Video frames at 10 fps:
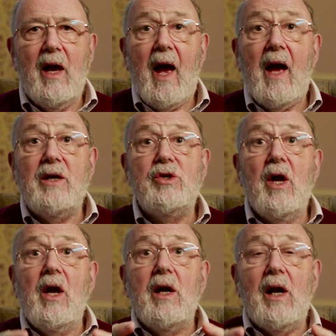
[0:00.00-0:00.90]
and
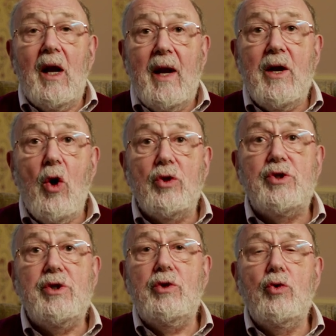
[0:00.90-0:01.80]
cling on
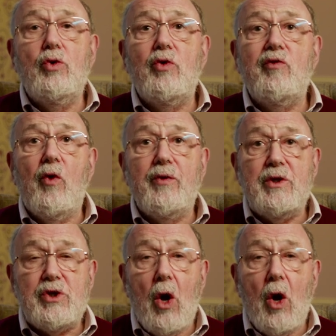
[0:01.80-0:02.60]
to you for this